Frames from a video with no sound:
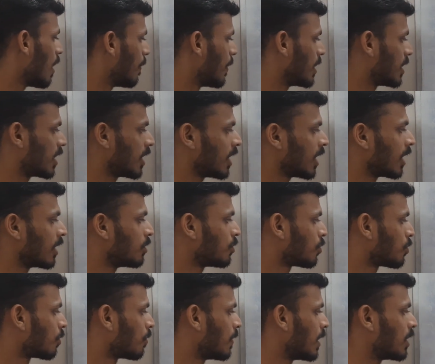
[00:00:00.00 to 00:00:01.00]
Measuring
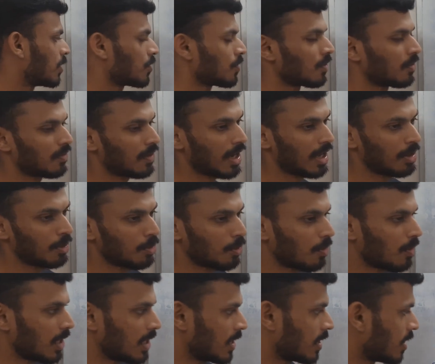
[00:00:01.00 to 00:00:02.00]
instruments, so far no
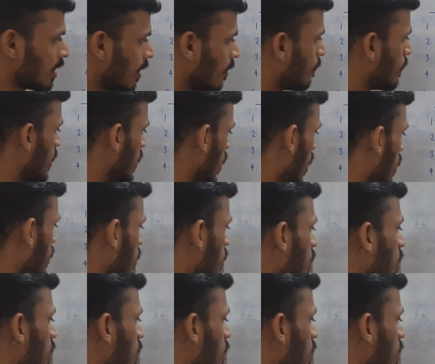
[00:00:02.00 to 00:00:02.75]
questions have been asked.